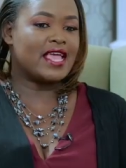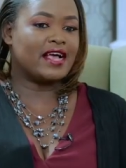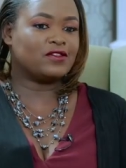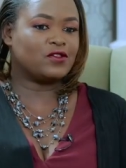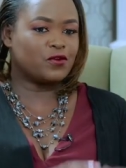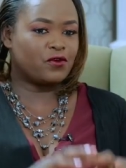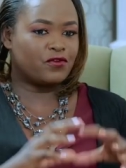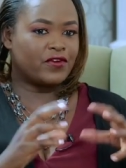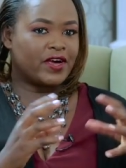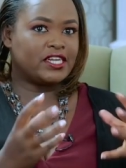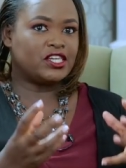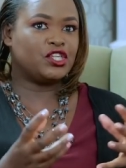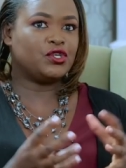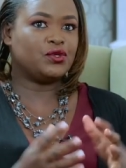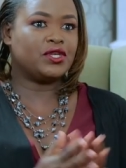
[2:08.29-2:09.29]
Yeah, so
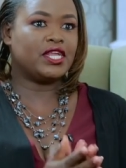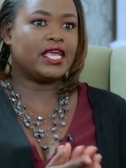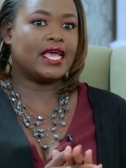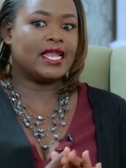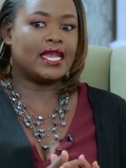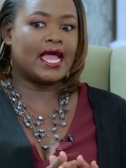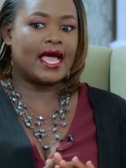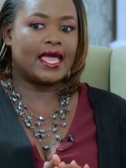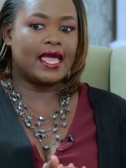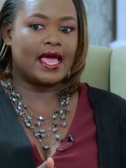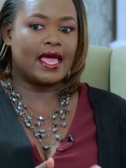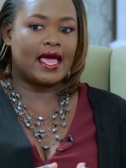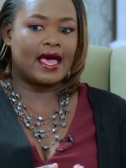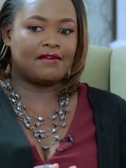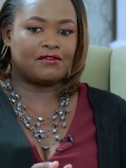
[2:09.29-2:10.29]
fine tuning, and
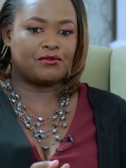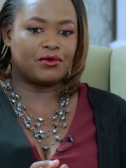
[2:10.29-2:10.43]
I have